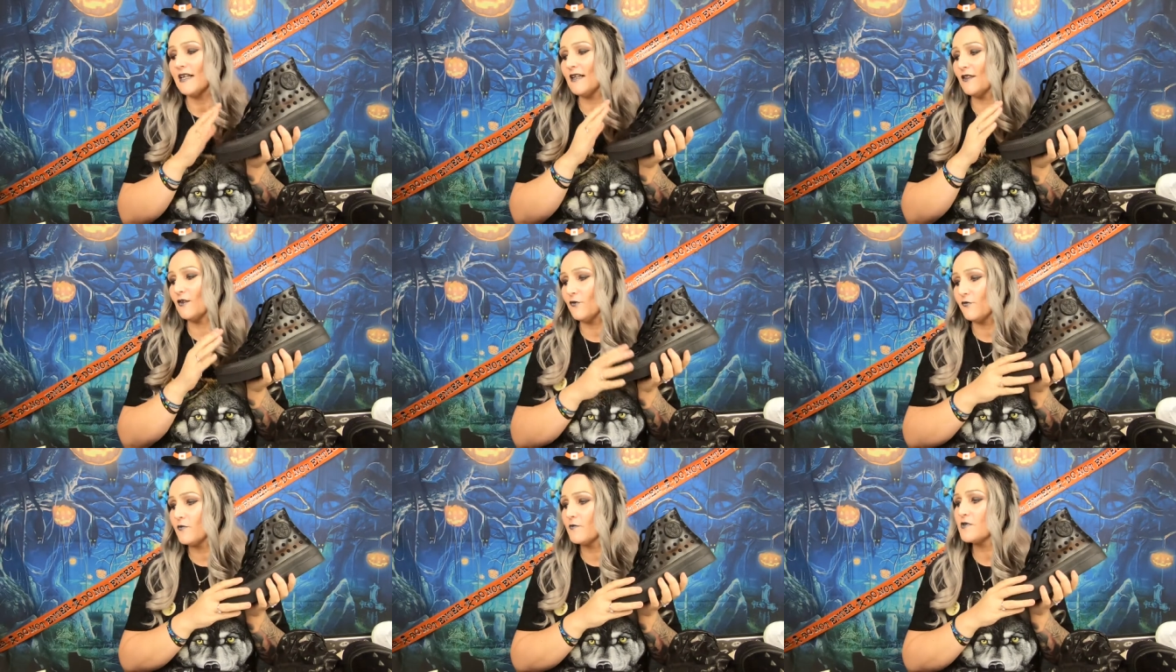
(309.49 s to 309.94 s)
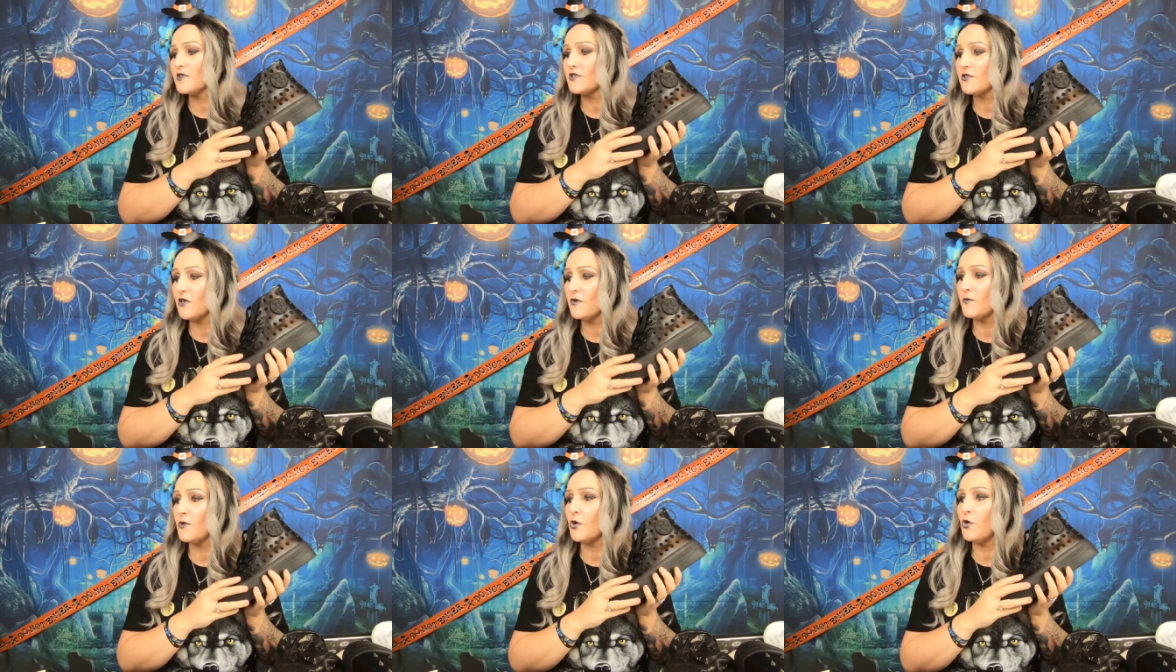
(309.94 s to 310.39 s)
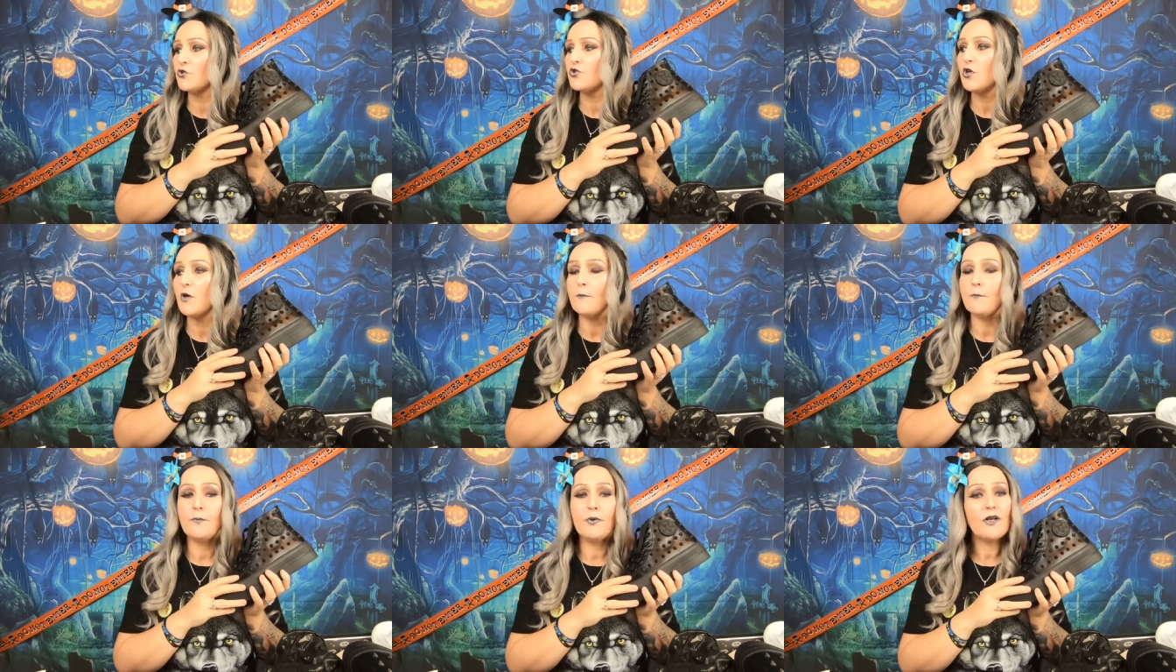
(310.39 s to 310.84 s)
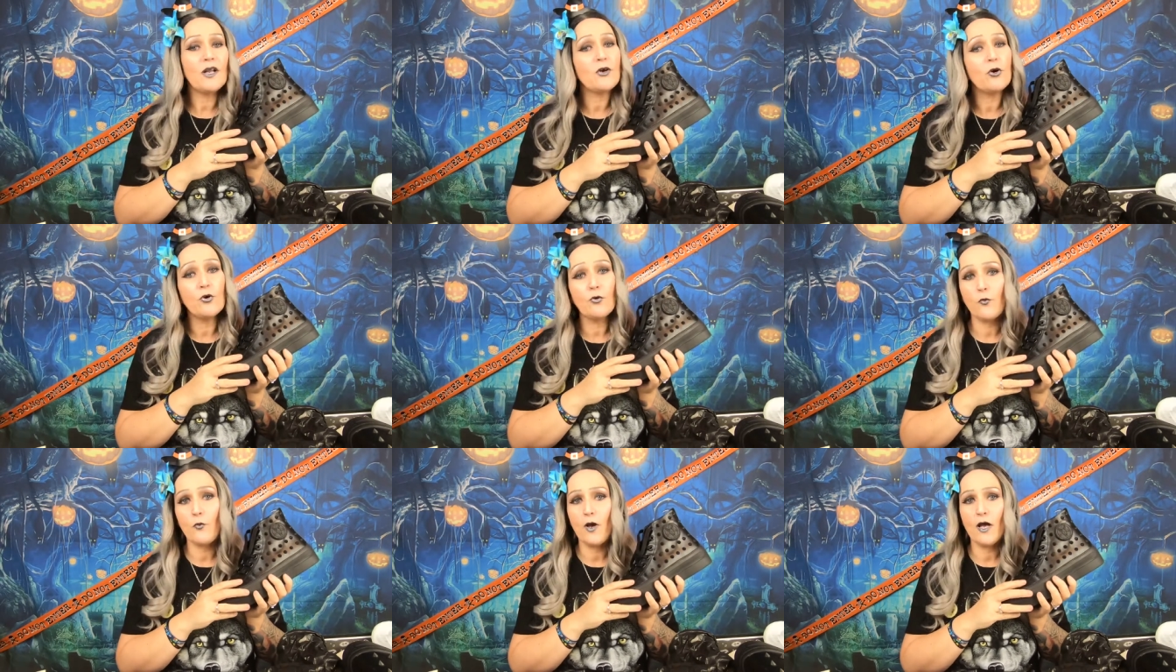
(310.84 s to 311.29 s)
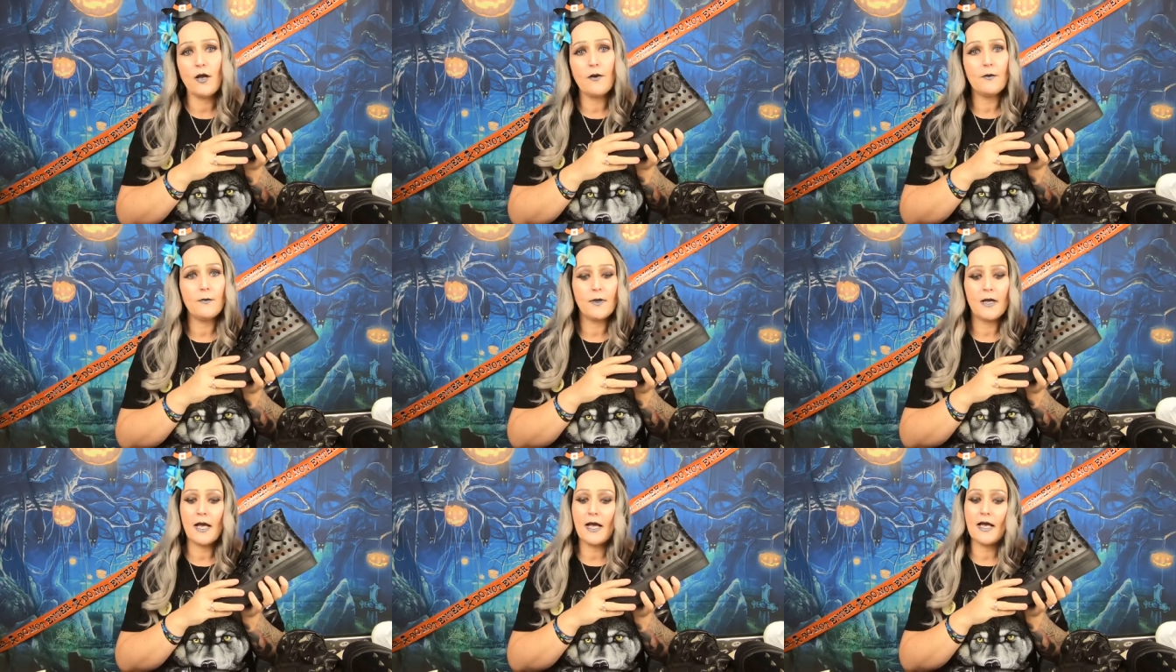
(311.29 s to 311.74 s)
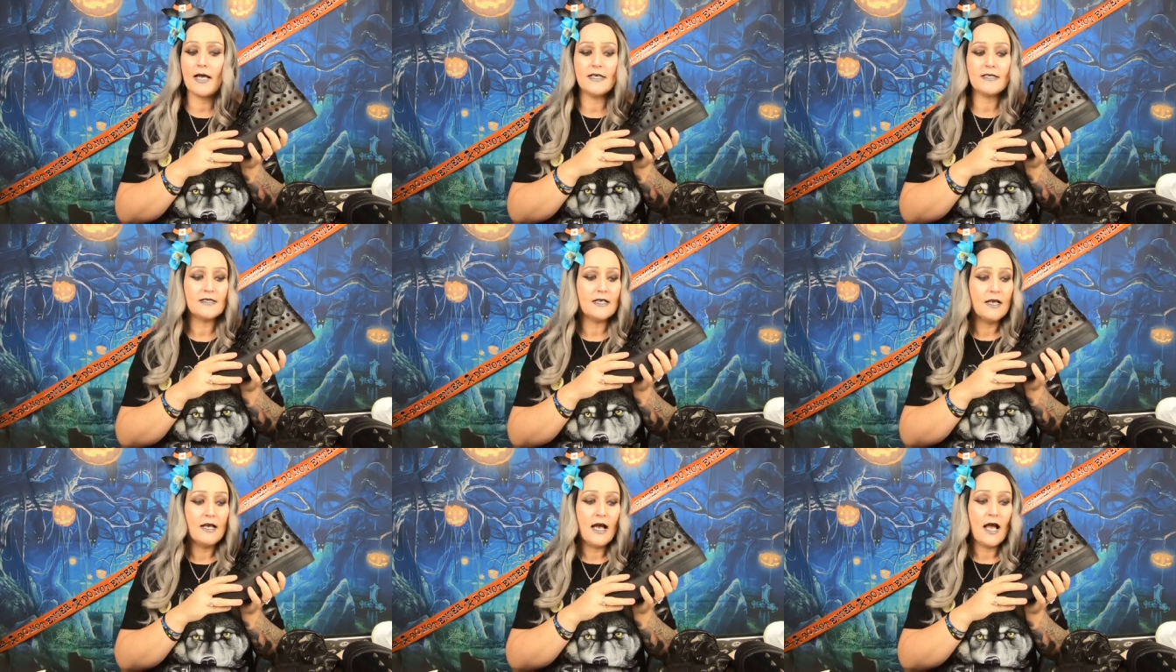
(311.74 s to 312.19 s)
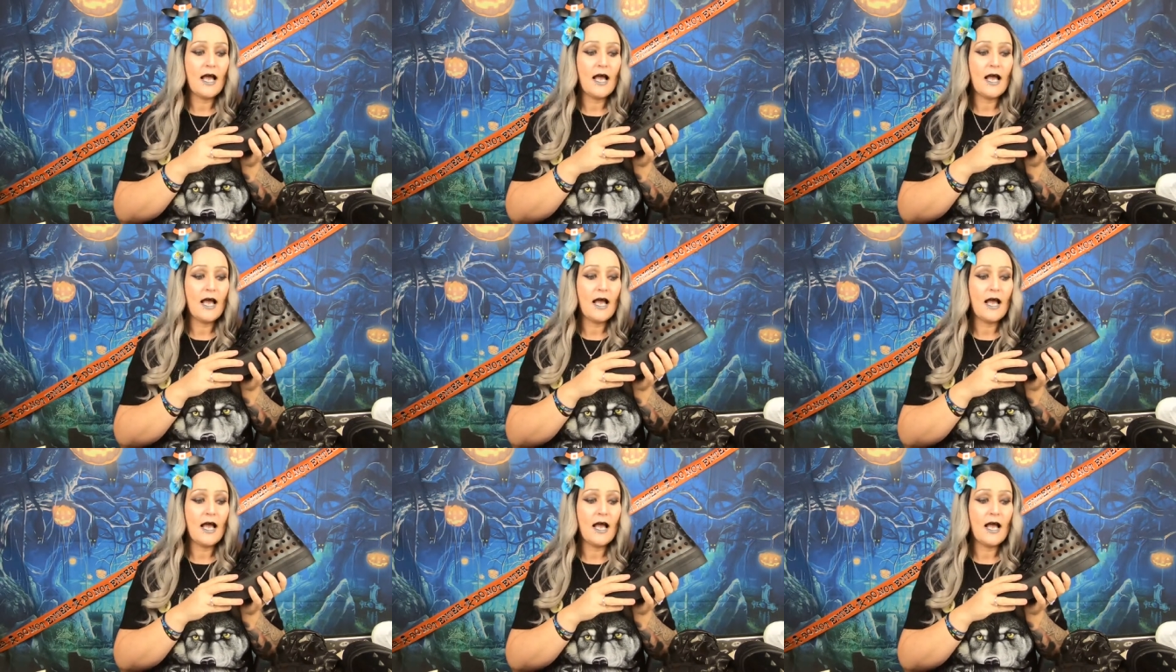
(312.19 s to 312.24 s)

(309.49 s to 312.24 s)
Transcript: I loved them so much, but I couldn't wear them, guys.